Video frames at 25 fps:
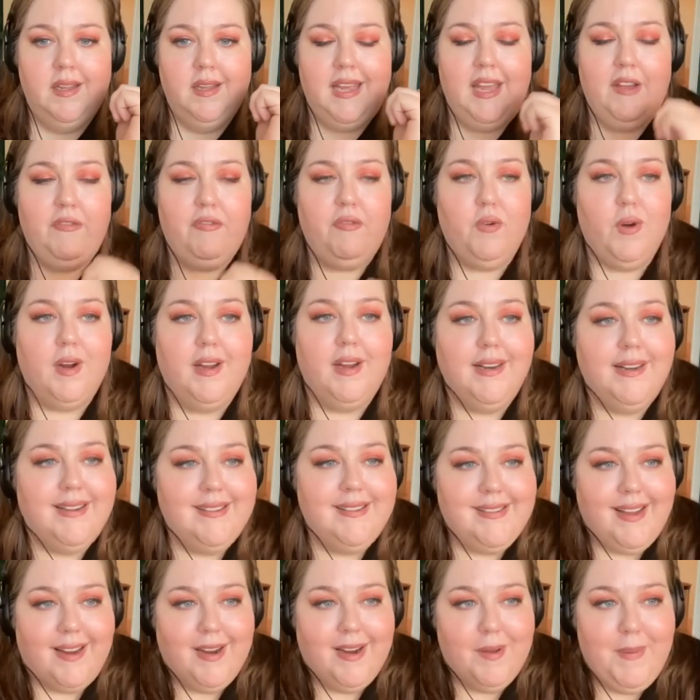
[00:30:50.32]
If we're going
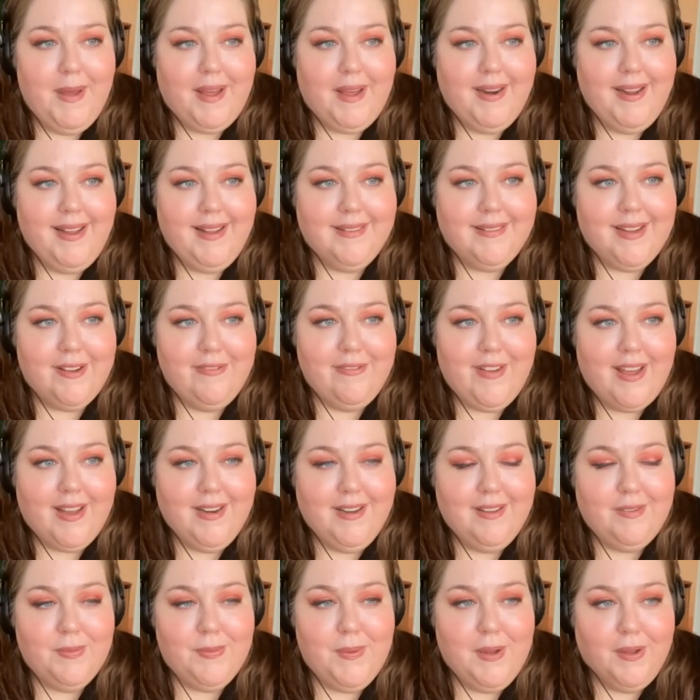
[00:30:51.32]
to talk about
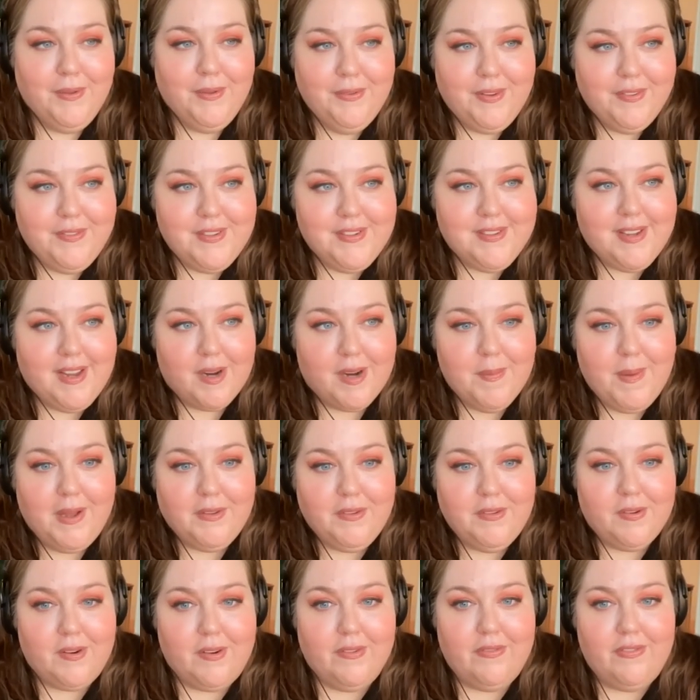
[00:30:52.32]
anti-fatness, we also have to talk
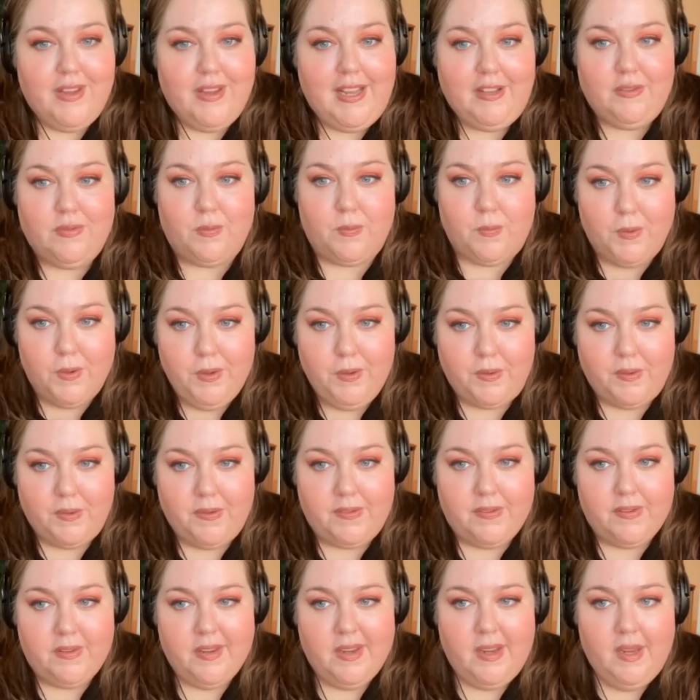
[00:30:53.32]
about sort of its
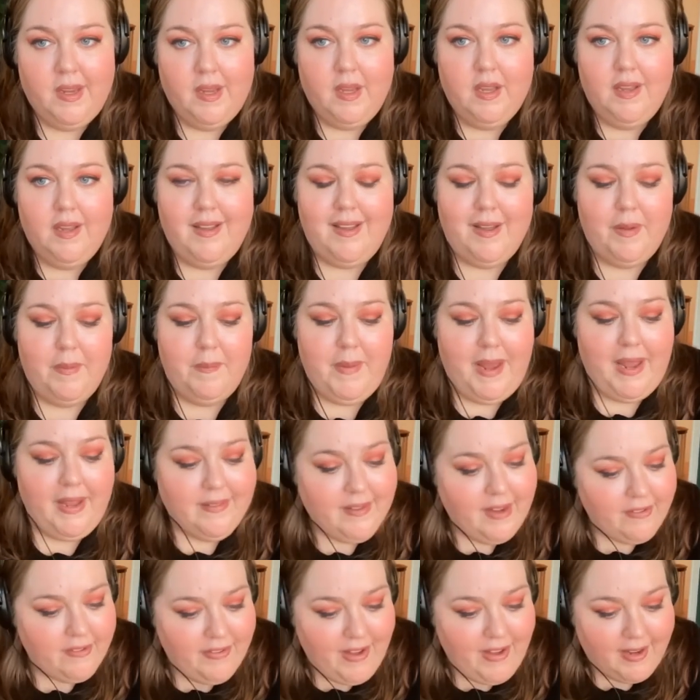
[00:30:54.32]
roots.
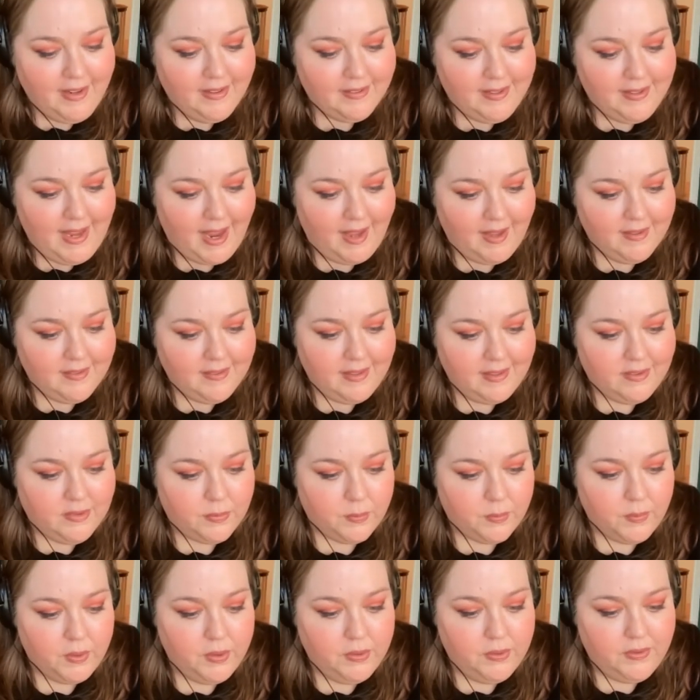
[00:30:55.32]
Anti-fatness has
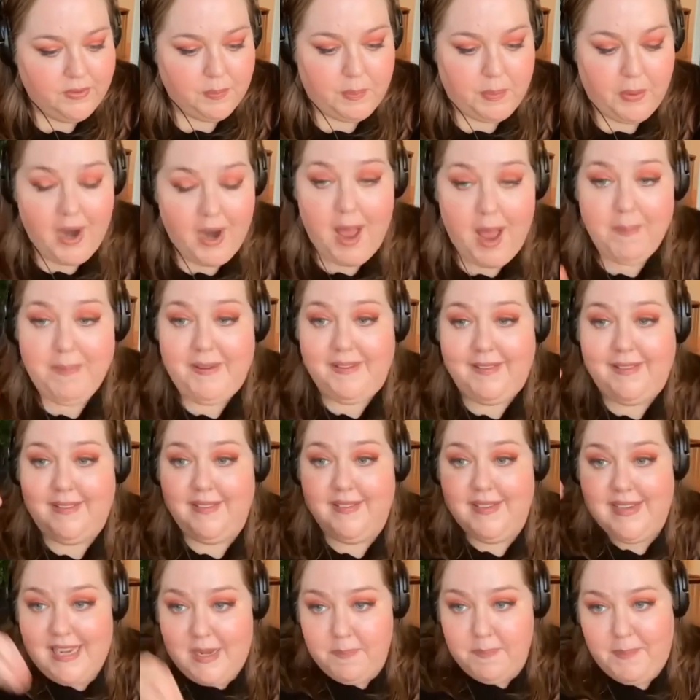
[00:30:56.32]
its roots, perhaps its
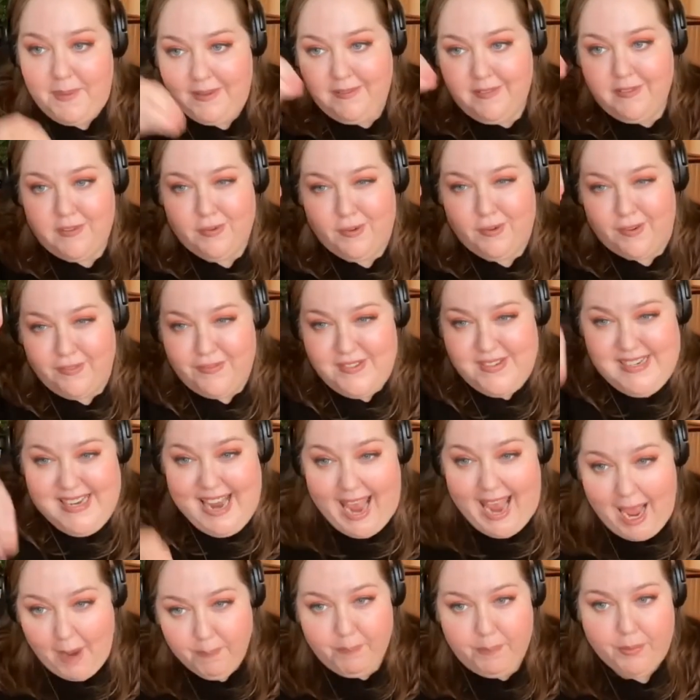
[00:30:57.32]
deepest sort of
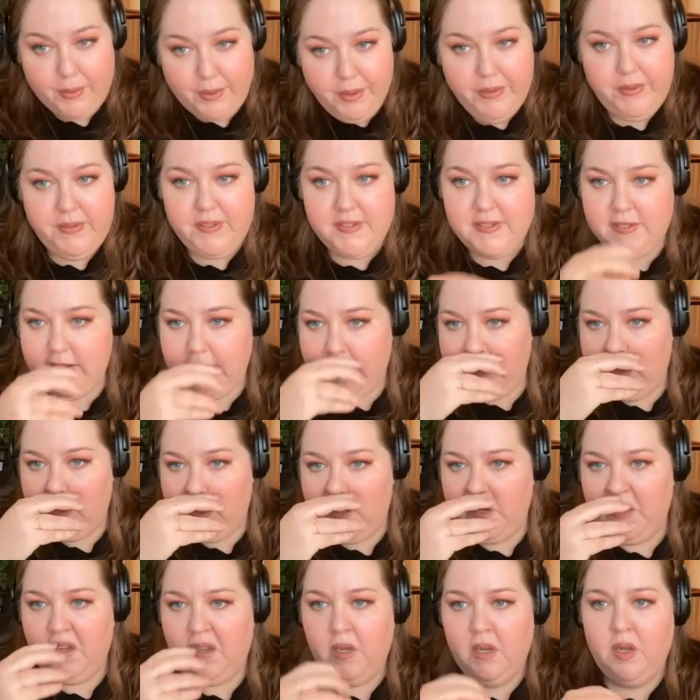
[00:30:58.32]
tap roots
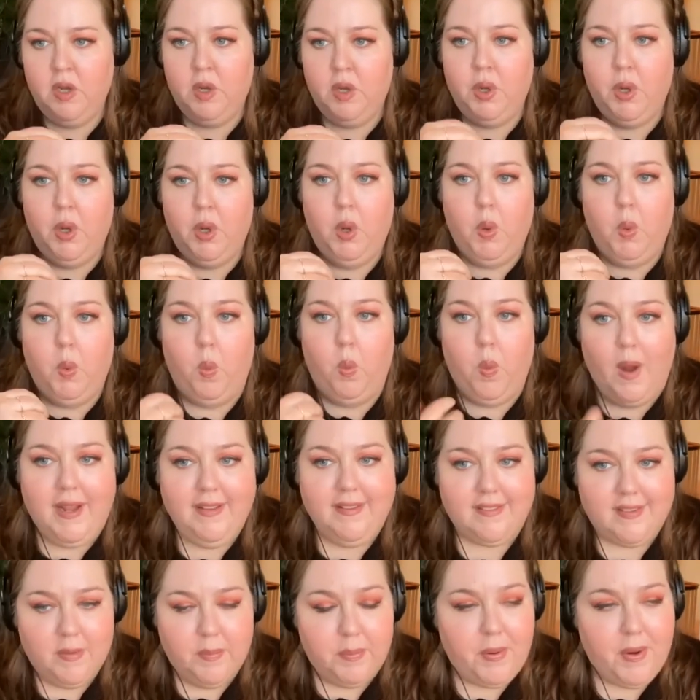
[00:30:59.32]
in
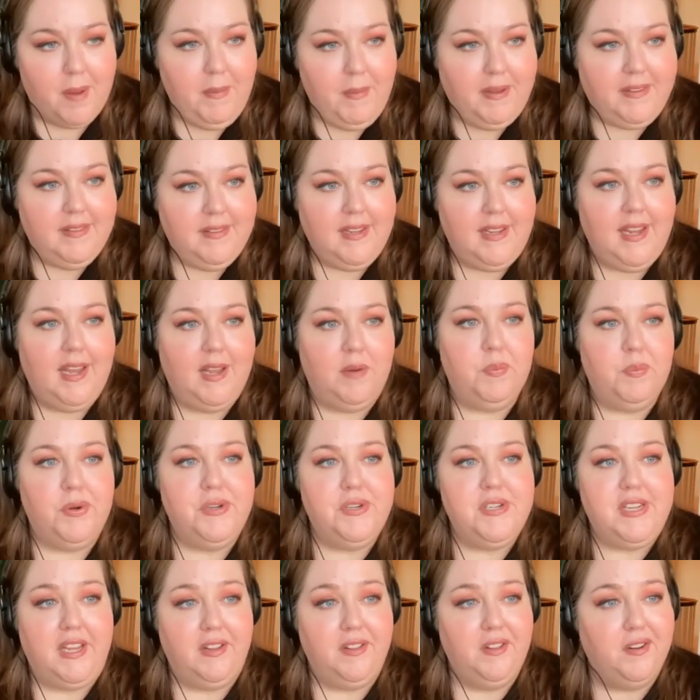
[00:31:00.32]
white supremacy and
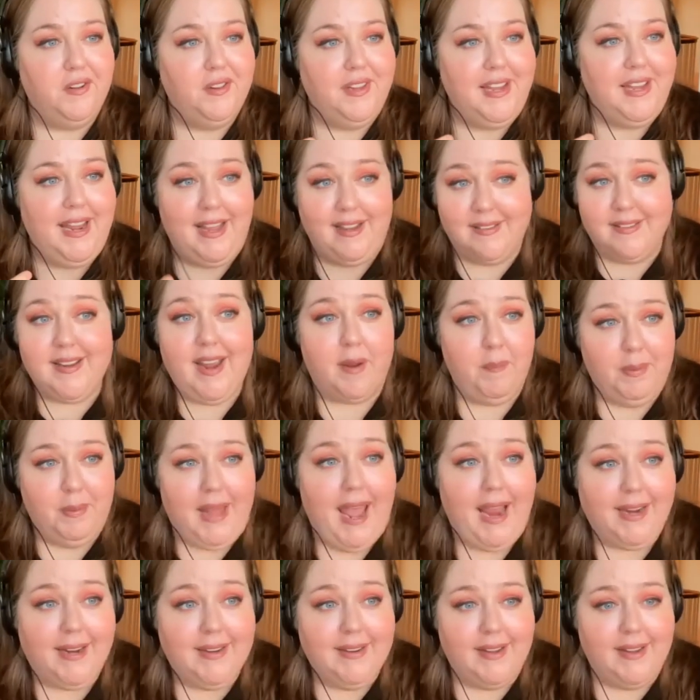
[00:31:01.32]
particularly
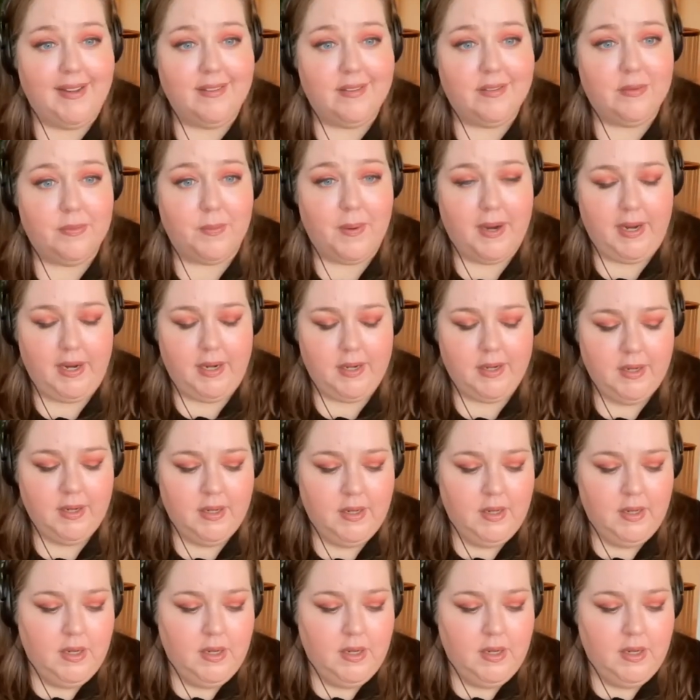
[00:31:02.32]
anti-Blackness, right?